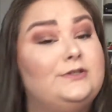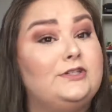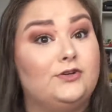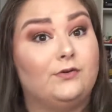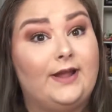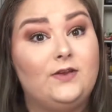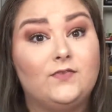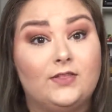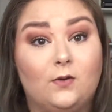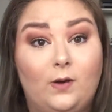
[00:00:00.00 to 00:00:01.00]
which is great
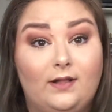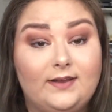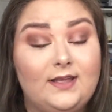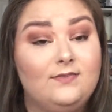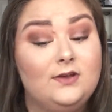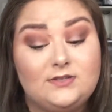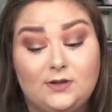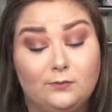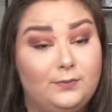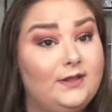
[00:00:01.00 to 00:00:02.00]
for the quality of those.
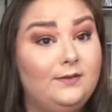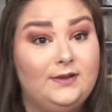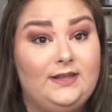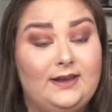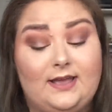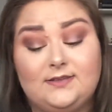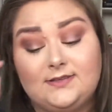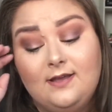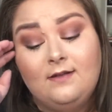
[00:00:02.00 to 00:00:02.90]
They're really, really nice.